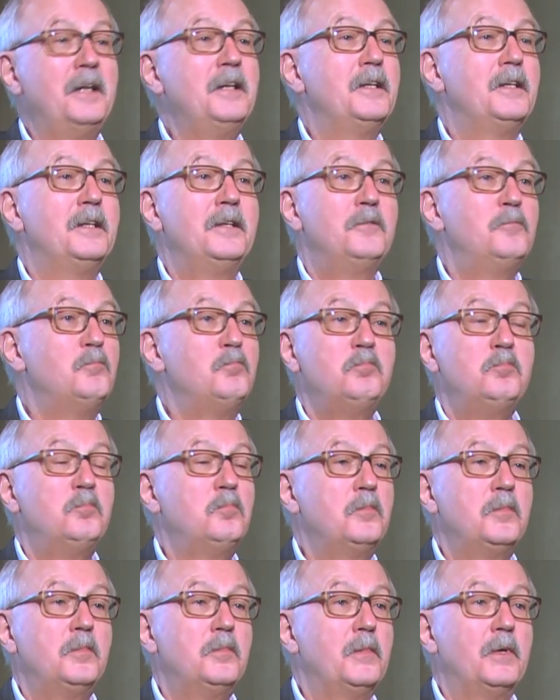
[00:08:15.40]
In
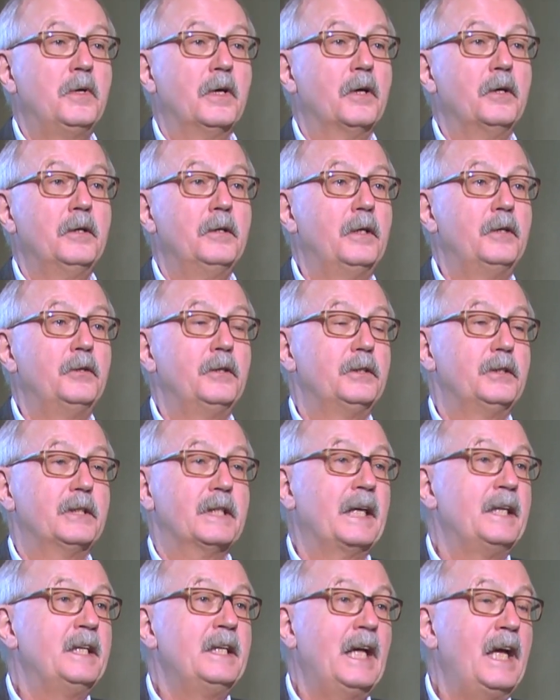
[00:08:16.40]

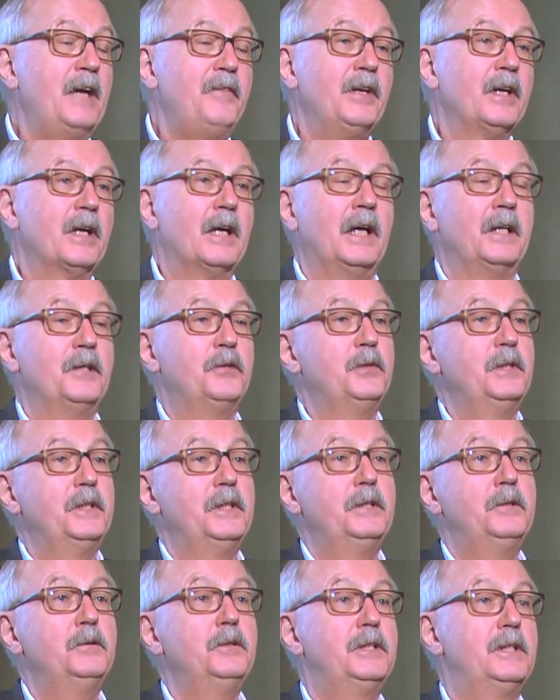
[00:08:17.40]
Scandinavian
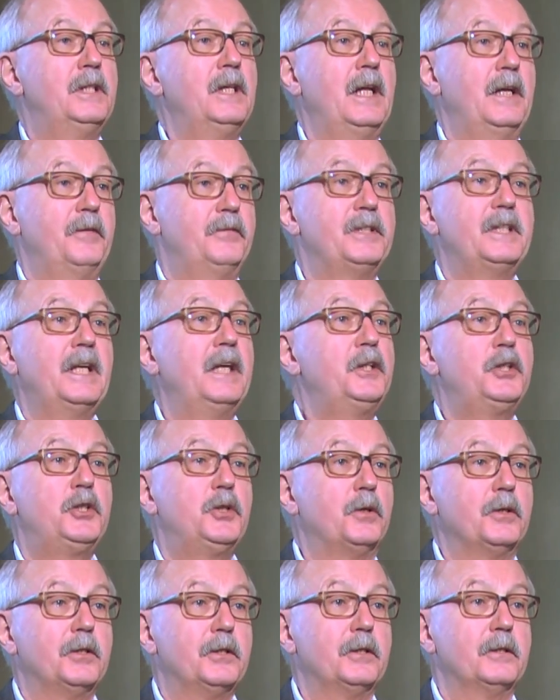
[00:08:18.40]
countries, you still have state
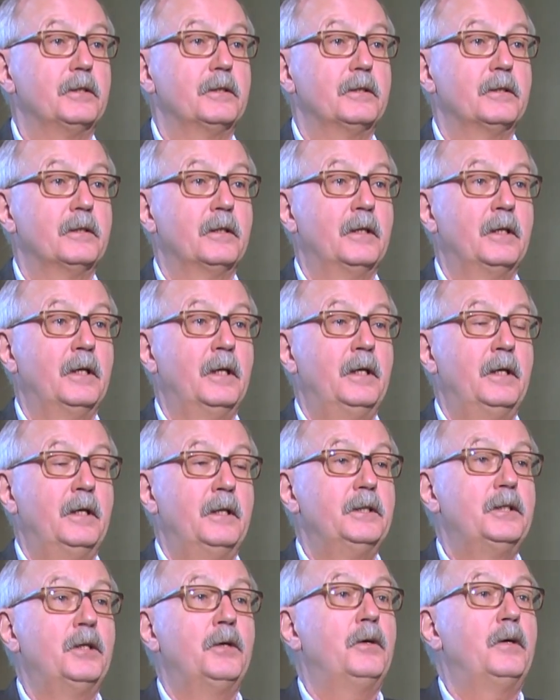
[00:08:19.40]
churches.
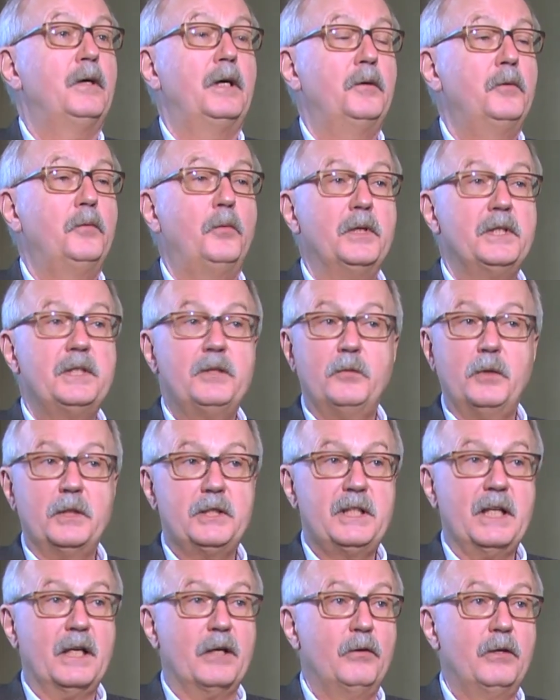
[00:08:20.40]
Mm-hmm. So
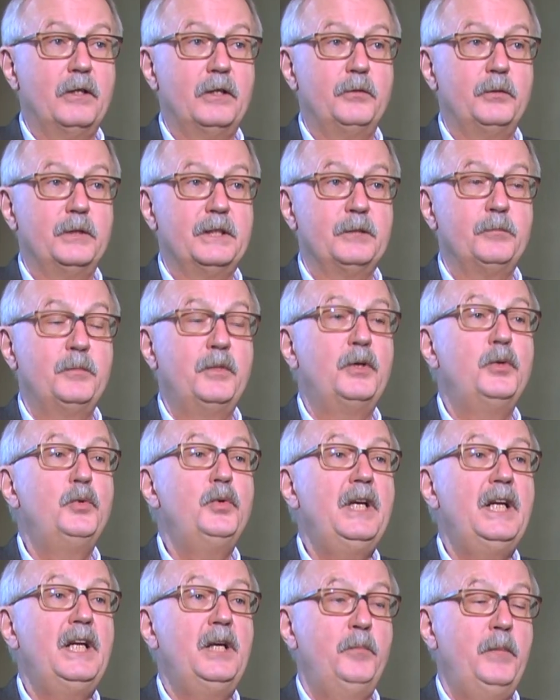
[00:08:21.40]
what secularism
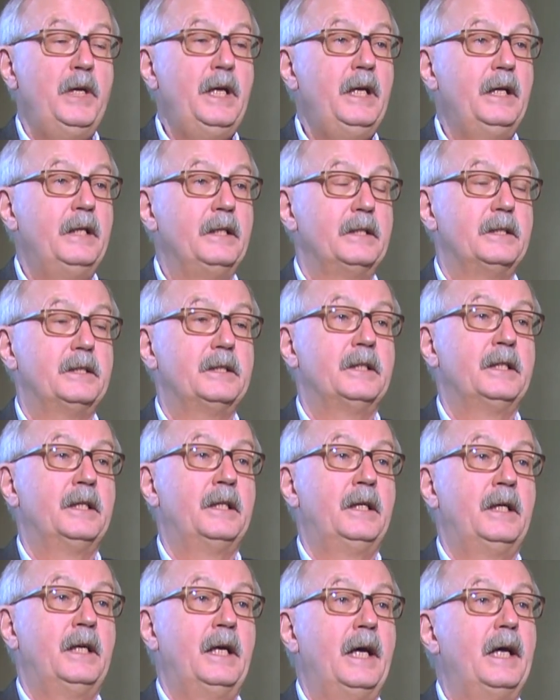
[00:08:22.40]
really means
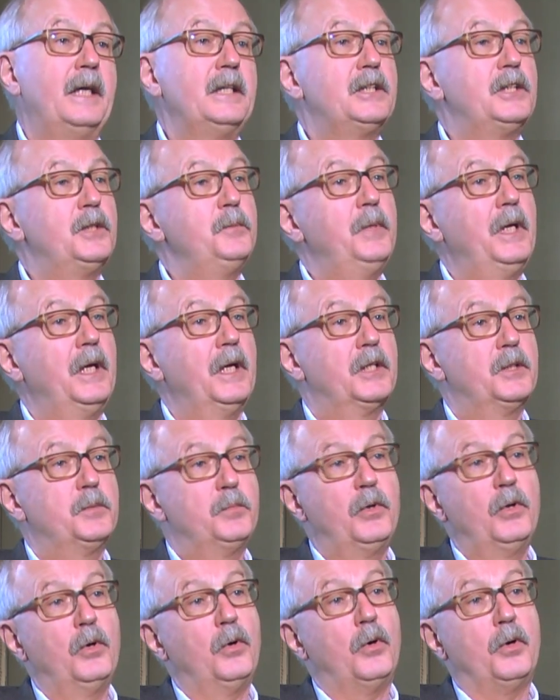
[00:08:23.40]
has to be
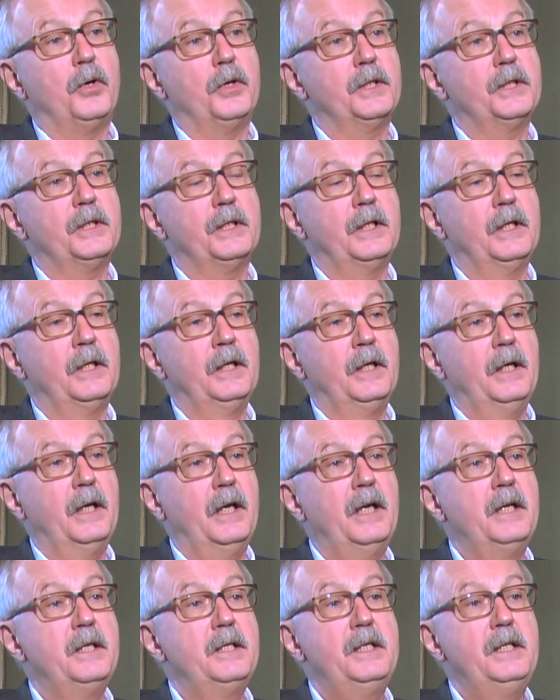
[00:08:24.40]
explored
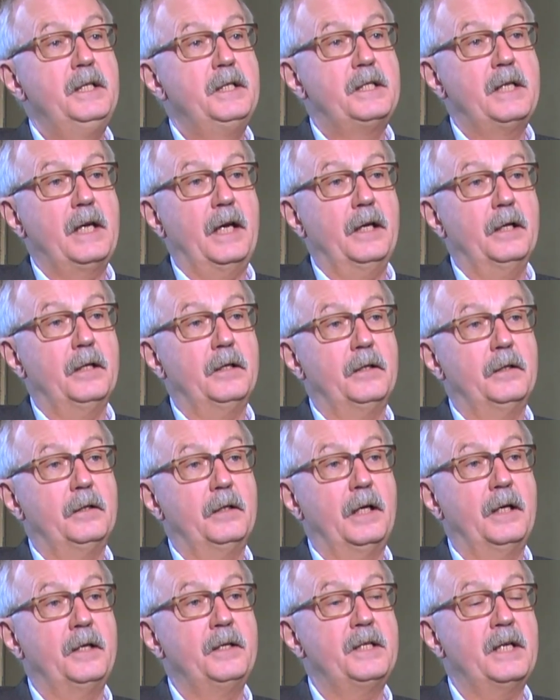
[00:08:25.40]
in detail.
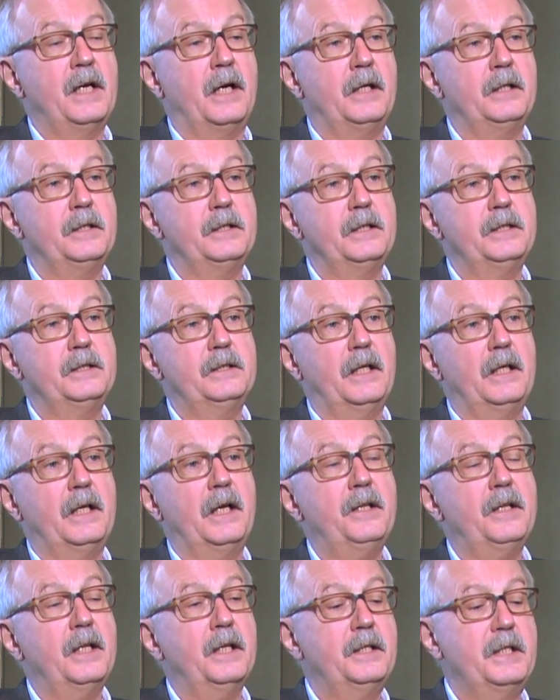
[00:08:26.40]
And there are,
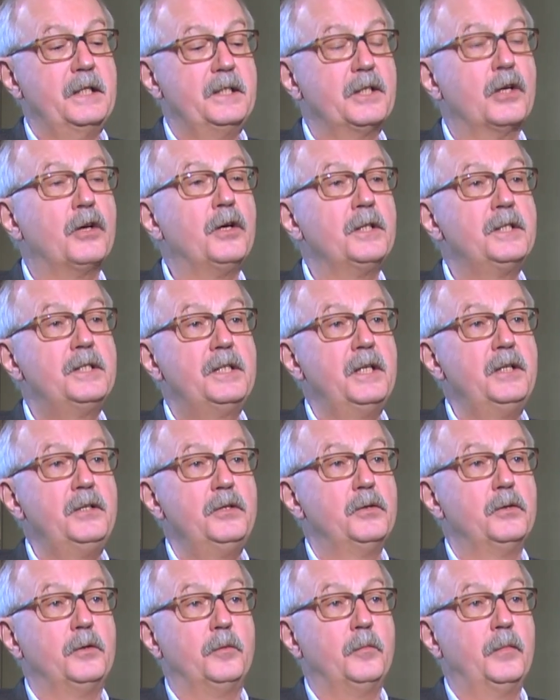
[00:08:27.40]
I think there's a
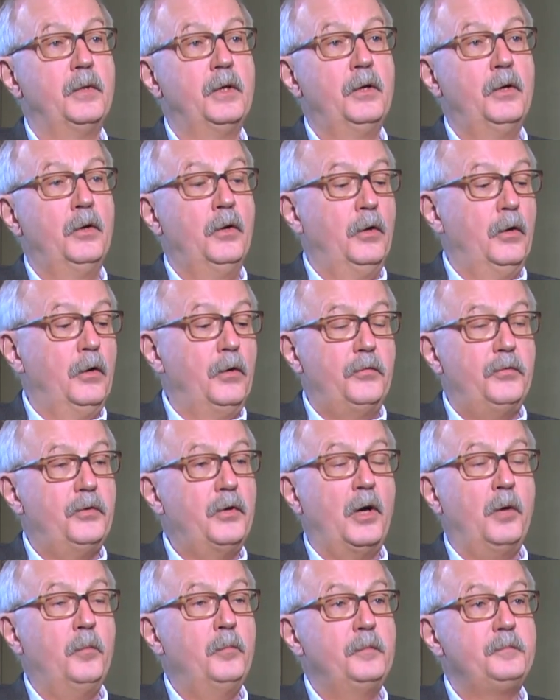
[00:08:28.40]
continuum
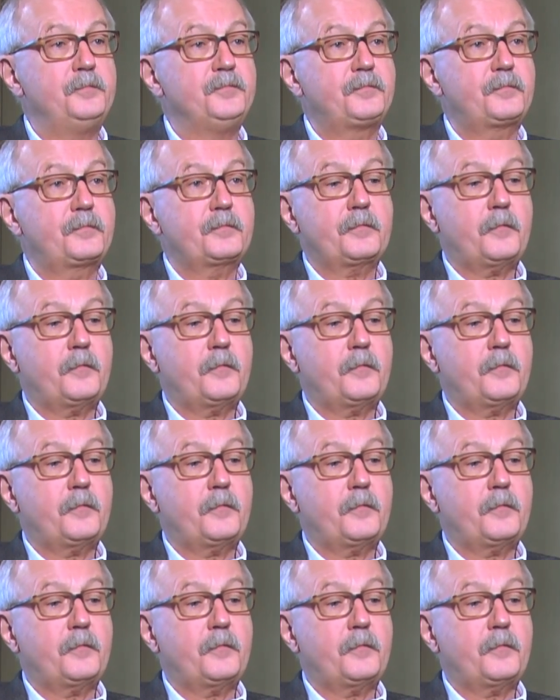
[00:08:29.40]
from,